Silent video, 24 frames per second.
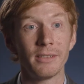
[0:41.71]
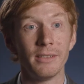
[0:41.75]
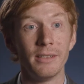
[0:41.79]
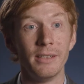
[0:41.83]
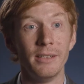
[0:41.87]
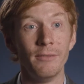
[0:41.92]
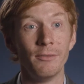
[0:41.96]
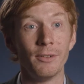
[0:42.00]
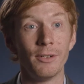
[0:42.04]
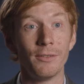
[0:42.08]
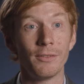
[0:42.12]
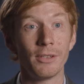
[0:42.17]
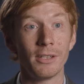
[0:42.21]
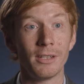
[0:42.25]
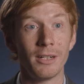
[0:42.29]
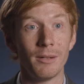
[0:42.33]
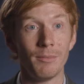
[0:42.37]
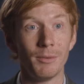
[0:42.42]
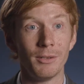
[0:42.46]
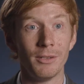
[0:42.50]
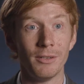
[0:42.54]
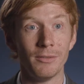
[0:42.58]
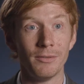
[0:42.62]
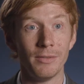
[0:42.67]
involves a
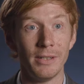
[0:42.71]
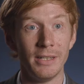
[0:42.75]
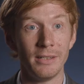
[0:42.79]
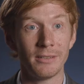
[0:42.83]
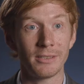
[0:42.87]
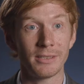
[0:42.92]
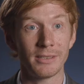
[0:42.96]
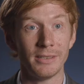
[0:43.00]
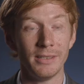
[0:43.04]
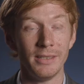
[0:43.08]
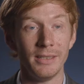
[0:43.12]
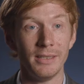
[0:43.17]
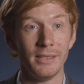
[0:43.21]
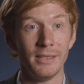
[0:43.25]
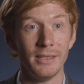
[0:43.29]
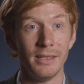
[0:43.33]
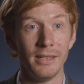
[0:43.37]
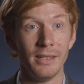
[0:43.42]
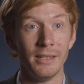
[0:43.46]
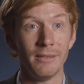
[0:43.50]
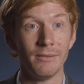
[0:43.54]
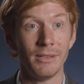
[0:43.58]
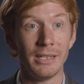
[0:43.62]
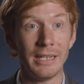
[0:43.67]
couple of interesting
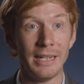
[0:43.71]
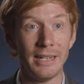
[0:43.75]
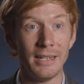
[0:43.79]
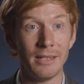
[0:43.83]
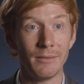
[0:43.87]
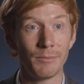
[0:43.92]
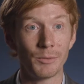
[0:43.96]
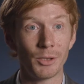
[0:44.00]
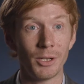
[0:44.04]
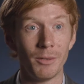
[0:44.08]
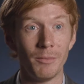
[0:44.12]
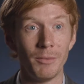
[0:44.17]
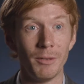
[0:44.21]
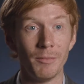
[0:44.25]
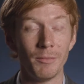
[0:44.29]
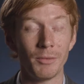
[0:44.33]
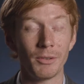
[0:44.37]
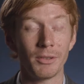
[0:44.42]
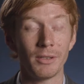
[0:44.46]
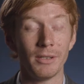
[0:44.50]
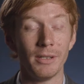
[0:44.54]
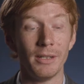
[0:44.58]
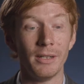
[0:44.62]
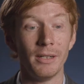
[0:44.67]
related
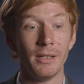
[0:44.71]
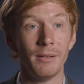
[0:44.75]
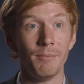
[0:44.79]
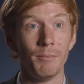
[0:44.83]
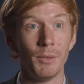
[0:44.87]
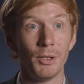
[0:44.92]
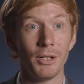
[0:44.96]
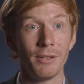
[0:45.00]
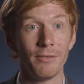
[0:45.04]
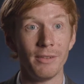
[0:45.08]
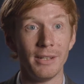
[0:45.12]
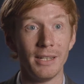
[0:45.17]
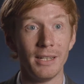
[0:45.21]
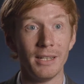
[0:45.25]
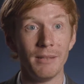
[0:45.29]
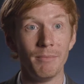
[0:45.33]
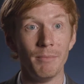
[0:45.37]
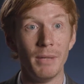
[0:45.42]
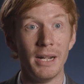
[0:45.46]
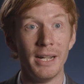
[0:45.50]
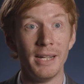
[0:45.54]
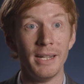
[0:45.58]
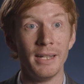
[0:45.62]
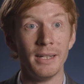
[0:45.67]
problems motivated
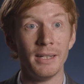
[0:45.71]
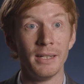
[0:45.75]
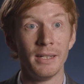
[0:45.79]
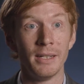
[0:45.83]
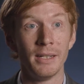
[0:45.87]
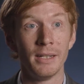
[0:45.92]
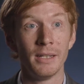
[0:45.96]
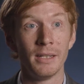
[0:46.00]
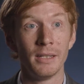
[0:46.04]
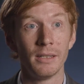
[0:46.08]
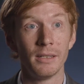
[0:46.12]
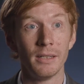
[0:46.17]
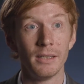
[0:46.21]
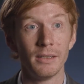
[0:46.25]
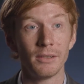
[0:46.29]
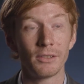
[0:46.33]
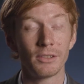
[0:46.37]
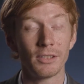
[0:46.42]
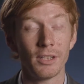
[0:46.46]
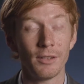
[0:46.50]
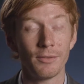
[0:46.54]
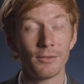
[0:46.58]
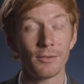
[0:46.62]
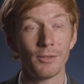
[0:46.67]
by
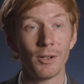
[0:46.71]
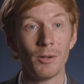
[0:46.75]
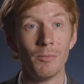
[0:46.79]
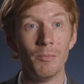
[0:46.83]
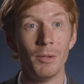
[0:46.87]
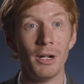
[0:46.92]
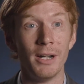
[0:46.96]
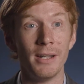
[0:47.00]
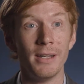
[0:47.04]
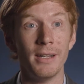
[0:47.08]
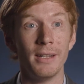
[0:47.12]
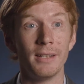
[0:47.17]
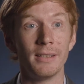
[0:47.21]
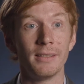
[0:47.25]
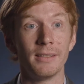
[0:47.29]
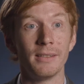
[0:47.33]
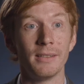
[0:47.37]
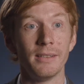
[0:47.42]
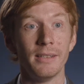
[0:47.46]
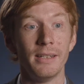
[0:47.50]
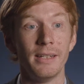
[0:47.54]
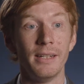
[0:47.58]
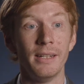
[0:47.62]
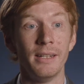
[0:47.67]
soft
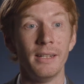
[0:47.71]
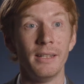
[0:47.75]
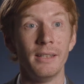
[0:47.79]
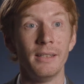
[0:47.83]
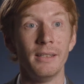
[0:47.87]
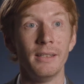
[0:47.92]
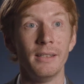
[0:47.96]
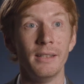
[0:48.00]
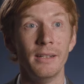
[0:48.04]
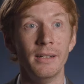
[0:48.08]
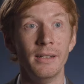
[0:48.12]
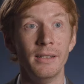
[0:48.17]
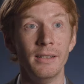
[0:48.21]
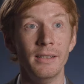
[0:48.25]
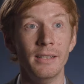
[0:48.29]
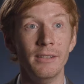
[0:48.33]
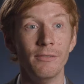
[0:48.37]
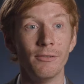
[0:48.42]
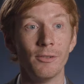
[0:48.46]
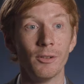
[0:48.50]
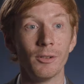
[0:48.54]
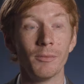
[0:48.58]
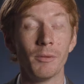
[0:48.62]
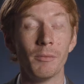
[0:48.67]
robotics and
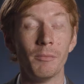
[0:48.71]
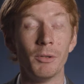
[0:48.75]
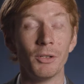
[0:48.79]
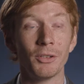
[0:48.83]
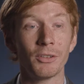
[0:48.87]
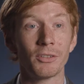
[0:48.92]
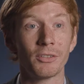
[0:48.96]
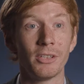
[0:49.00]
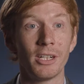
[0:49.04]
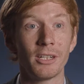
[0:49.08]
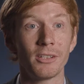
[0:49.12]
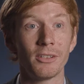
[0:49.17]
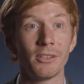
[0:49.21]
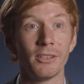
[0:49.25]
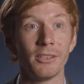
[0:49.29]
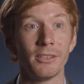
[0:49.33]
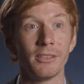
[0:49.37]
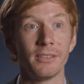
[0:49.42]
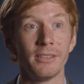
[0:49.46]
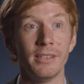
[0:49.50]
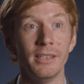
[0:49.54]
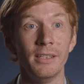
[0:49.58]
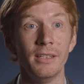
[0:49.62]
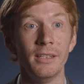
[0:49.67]
deformable
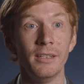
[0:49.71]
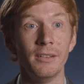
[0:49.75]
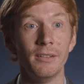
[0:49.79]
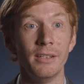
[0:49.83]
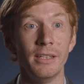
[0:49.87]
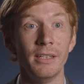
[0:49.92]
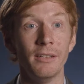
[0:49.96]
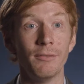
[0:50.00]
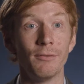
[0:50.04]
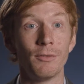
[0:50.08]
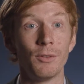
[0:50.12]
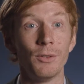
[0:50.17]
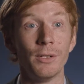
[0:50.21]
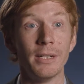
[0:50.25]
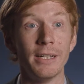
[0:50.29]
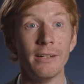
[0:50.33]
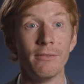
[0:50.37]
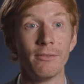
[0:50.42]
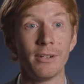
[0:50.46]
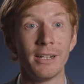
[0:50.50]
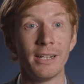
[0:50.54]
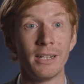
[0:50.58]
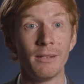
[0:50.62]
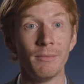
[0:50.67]
structures in a fluid
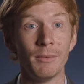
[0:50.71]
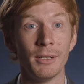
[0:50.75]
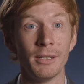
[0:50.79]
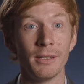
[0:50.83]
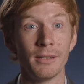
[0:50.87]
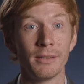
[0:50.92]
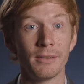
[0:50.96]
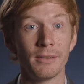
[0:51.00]
environment.